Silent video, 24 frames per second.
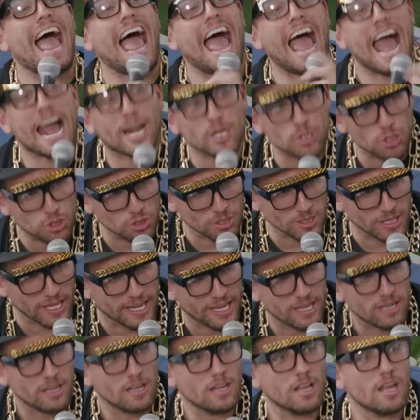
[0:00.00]
Actually, this
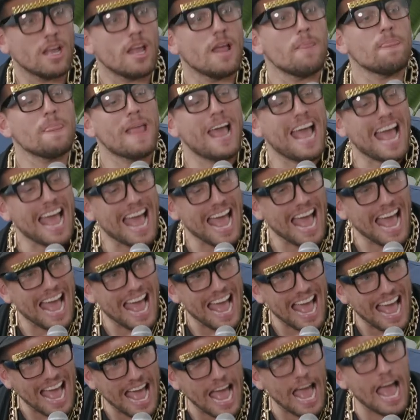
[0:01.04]
horrible couch just to
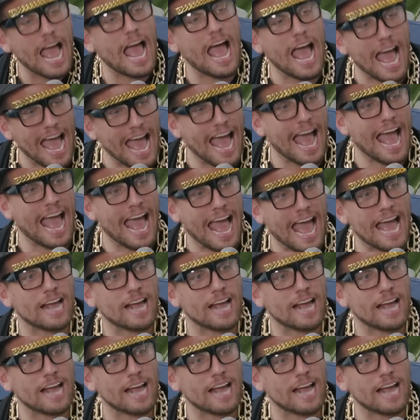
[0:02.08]
come back full circle.